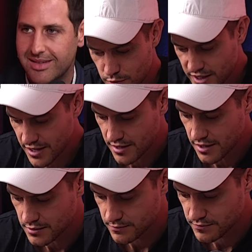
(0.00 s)
Should we get it
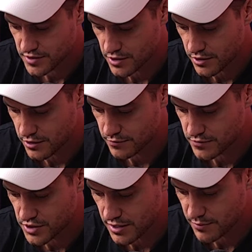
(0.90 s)
up? So
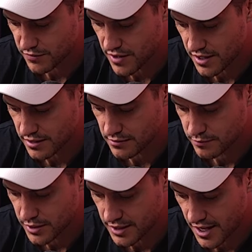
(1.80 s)
Judd McVee,
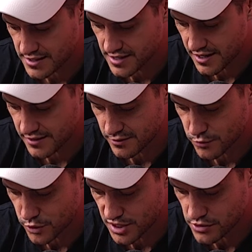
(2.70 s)
pick 18 in the
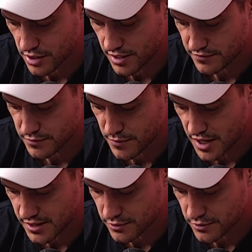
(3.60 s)
rookie draft. Marty